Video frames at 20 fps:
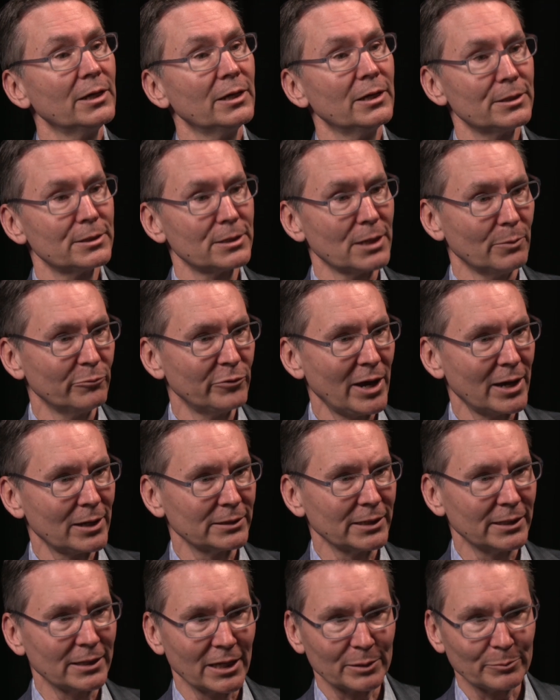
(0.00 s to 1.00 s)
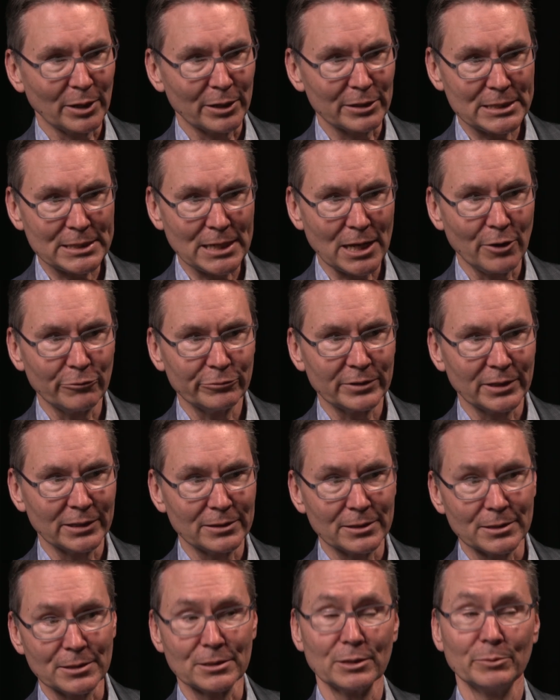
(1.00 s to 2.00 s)
Some faculty, like myself, think
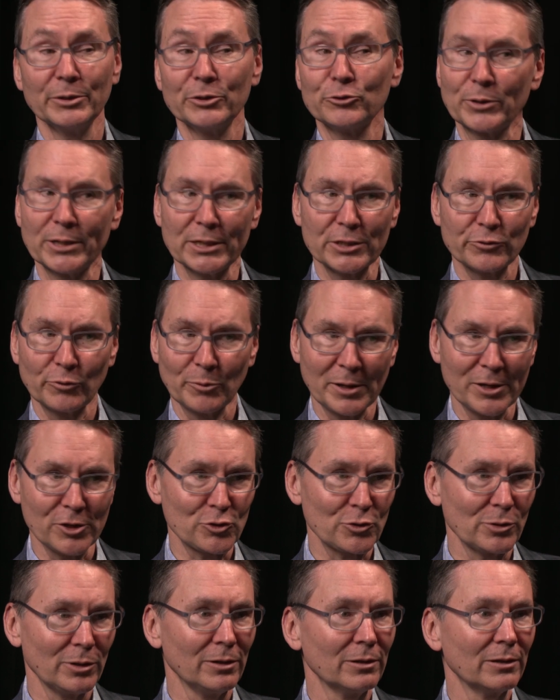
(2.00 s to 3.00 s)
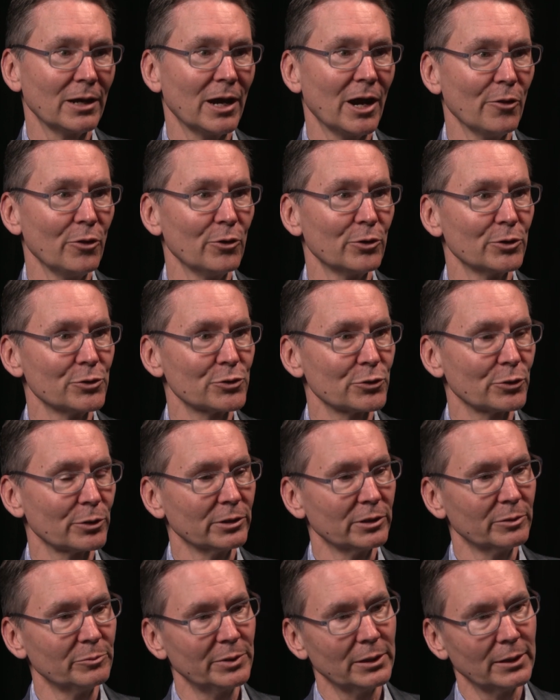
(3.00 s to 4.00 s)
this is going to be transformational. Others are going
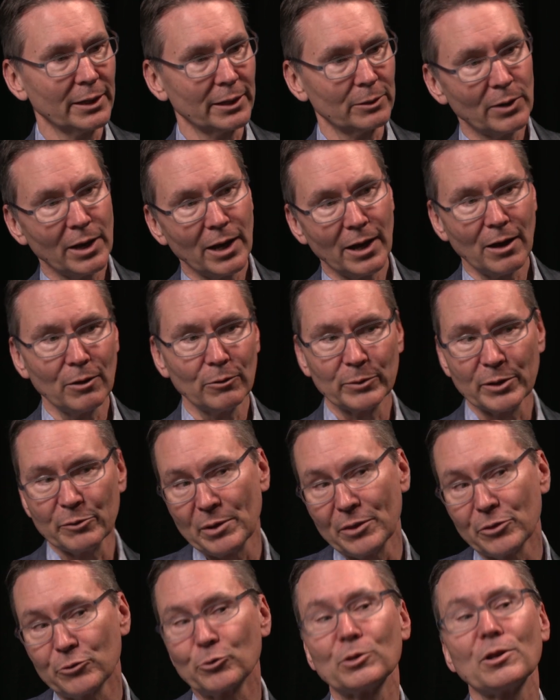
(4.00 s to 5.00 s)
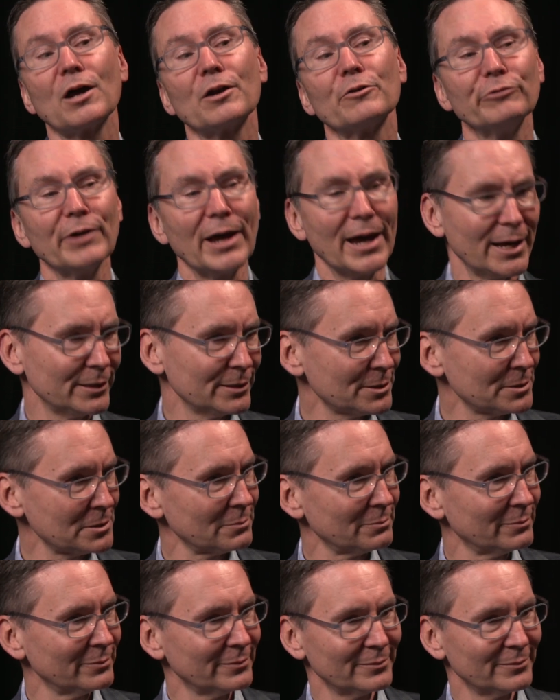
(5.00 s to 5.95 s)
to be like, well, we've been through a lot of fads.